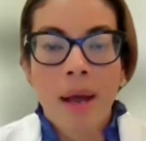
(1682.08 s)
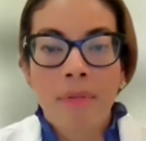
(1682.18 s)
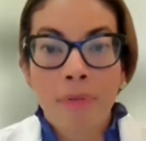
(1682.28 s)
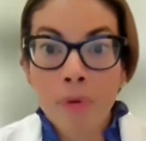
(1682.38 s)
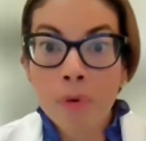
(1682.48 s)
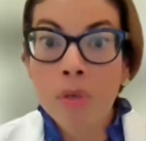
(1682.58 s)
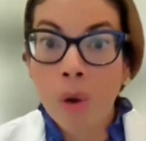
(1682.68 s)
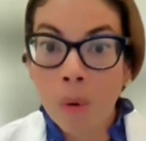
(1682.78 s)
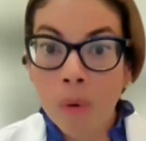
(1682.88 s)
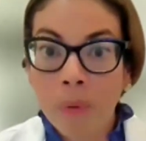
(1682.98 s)

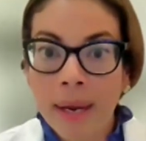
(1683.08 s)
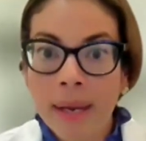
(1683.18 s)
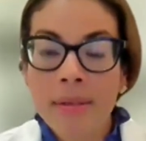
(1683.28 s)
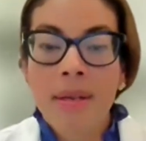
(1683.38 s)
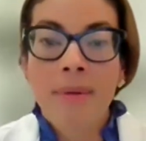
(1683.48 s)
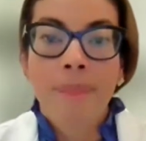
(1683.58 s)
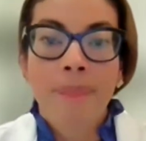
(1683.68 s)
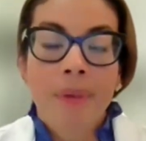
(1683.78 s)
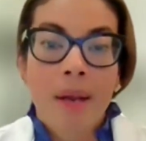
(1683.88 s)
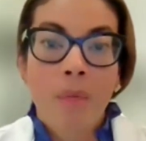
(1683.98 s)
whole grains.
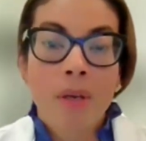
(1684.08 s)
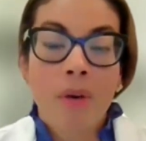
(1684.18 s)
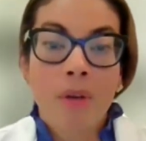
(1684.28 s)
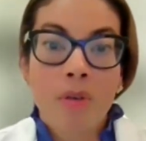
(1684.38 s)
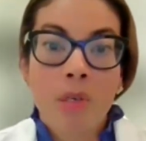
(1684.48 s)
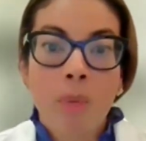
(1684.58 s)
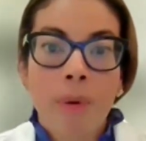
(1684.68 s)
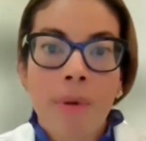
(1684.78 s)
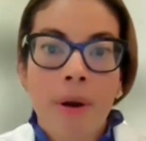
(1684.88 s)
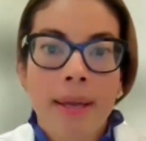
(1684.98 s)
And when you're in the
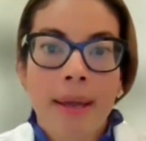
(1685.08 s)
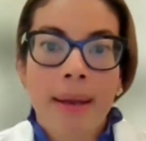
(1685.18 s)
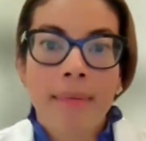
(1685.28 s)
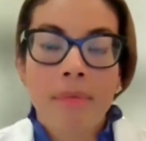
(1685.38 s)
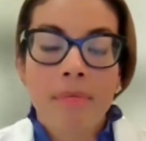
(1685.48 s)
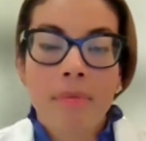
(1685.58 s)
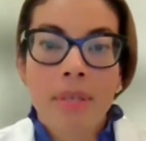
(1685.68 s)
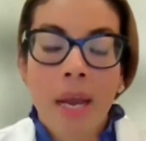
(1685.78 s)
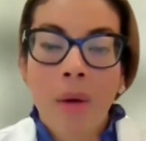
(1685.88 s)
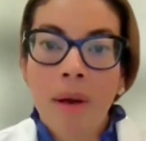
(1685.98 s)
supermarket,
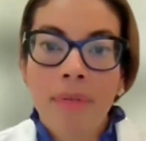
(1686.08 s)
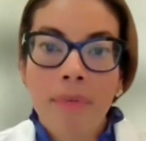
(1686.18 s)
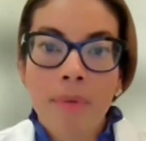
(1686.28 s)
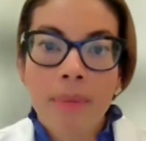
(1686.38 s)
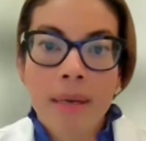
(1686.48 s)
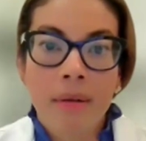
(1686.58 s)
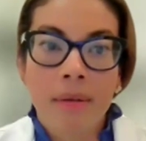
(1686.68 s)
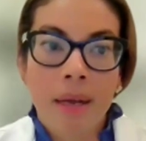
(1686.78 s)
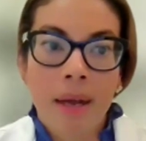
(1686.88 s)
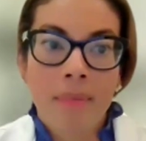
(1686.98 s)
stay away from the
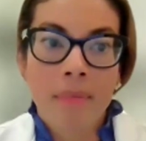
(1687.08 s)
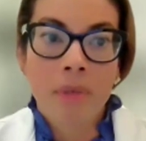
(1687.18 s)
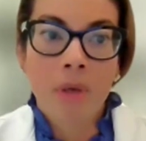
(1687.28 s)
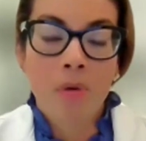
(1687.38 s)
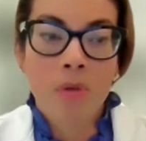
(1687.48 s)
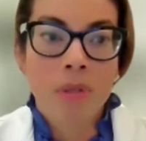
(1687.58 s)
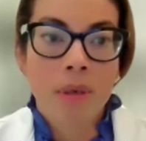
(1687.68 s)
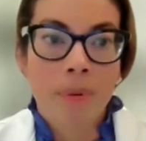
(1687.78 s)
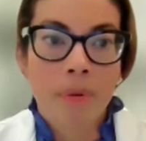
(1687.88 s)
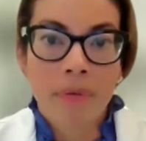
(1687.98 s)
middle. Go to
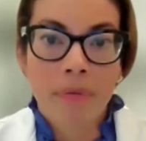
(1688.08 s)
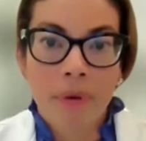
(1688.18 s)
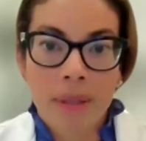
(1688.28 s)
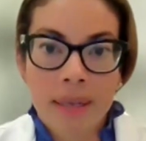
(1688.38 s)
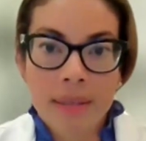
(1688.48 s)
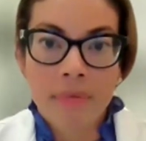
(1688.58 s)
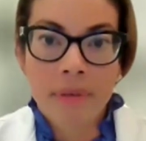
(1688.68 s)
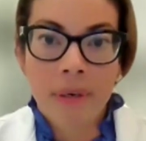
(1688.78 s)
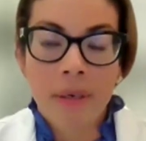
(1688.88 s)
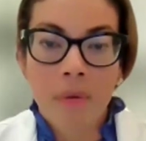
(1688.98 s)
the periphery. That's a
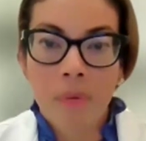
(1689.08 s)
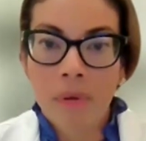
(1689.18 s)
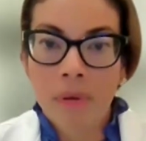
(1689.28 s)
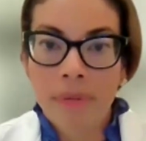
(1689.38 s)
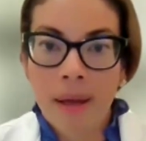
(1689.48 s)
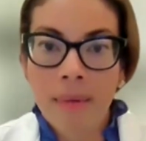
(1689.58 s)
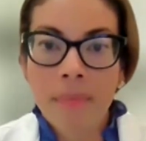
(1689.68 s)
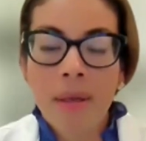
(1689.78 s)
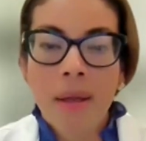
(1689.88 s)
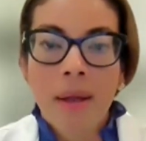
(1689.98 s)
very good rule of
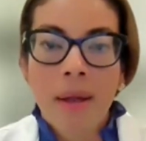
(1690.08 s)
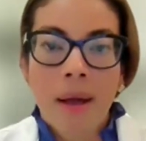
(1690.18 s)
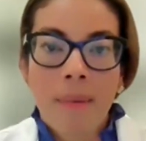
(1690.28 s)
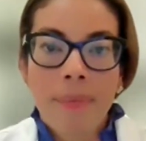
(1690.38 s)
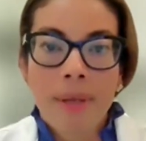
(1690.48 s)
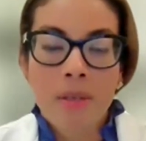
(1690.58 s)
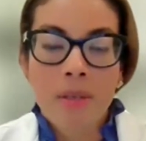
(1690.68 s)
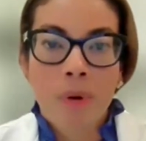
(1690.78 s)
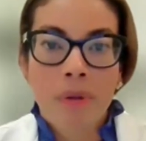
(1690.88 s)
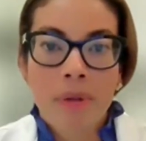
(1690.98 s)
thumb.
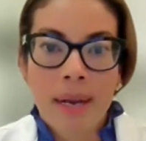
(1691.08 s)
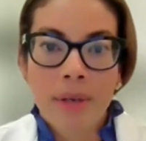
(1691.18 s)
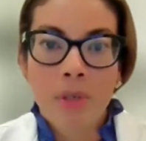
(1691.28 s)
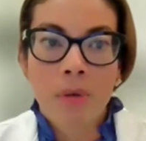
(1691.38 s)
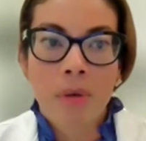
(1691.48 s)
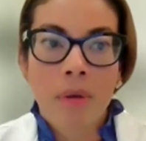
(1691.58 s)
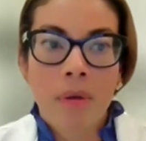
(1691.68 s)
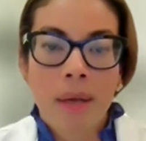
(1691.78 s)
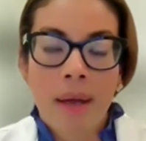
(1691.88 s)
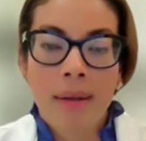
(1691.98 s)
That's where the
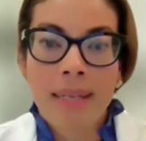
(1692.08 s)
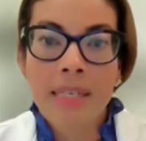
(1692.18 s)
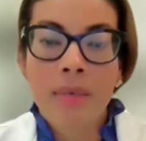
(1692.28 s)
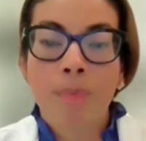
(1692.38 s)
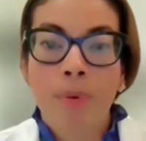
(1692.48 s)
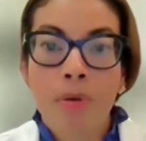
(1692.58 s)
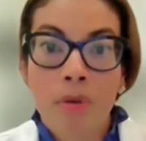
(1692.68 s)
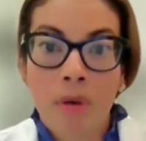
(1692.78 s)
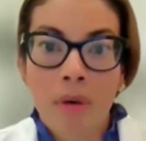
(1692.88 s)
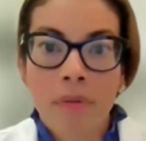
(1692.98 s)
natural, less
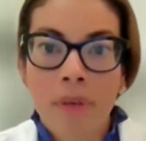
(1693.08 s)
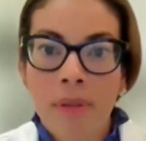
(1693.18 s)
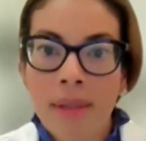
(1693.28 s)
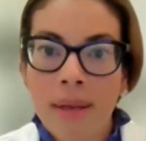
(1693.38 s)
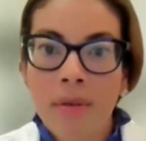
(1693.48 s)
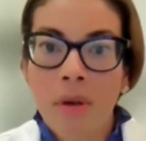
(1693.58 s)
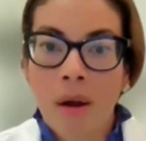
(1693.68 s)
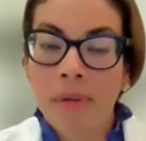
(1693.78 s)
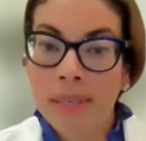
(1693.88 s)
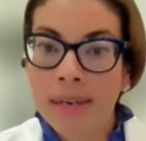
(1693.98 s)
preserved things
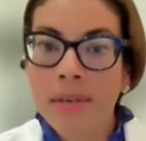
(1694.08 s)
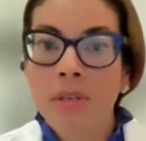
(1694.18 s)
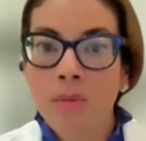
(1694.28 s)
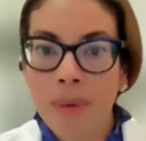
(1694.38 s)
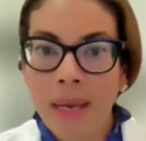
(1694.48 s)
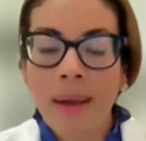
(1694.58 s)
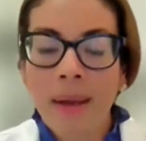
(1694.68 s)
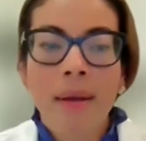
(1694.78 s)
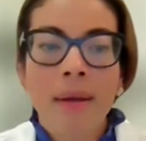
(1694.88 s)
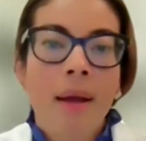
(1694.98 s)
tend to
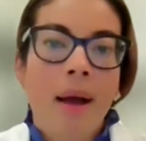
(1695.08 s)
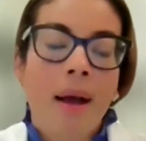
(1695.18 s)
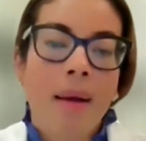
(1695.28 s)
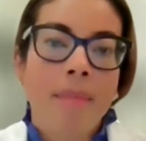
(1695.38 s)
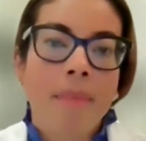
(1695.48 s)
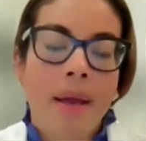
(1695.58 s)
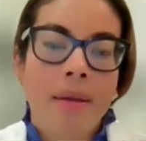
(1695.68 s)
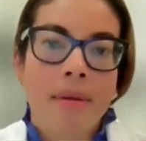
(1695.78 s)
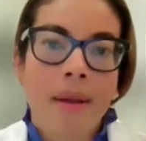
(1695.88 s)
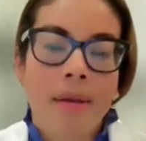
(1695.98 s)
be.
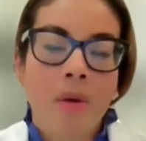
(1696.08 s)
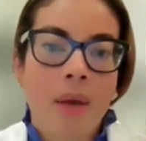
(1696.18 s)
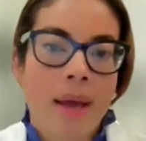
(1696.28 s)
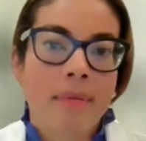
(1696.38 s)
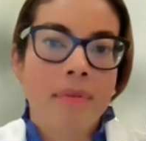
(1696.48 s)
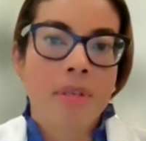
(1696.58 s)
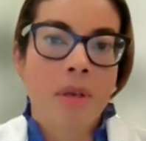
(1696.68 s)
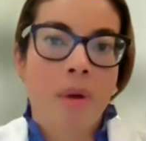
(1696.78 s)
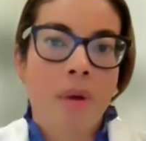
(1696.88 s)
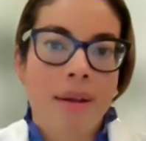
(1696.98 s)
And you can't
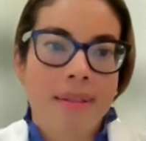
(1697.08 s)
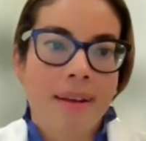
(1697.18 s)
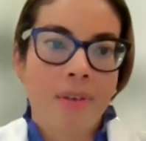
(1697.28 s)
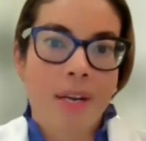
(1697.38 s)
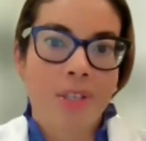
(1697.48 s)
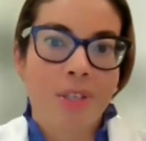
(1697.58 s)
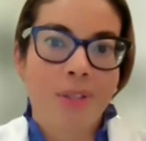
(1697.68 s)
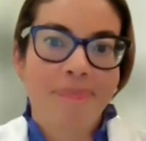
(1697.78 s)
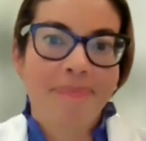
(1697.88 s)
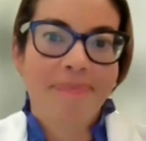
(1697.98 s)
steer wrong in that direction.